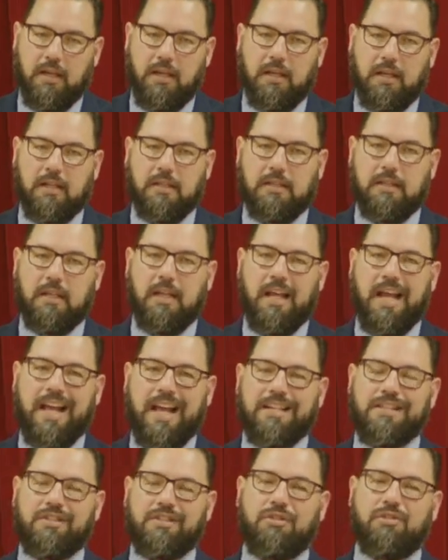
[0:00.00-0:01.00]
It, it
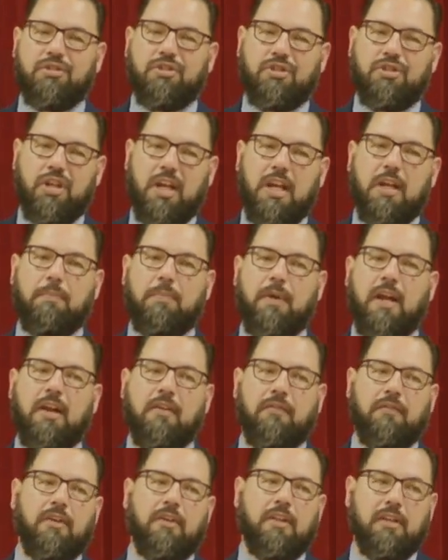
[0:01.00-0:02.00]
has to shape
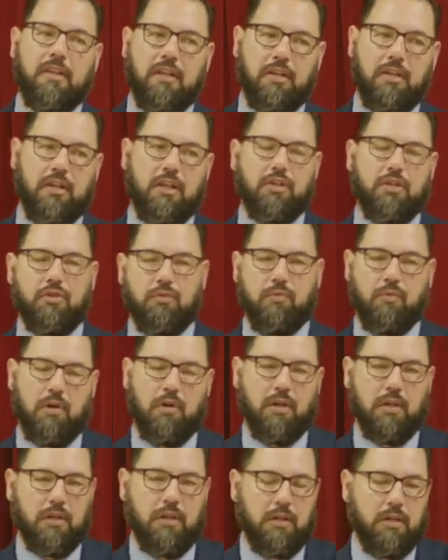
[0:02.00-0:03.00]
everything that you are.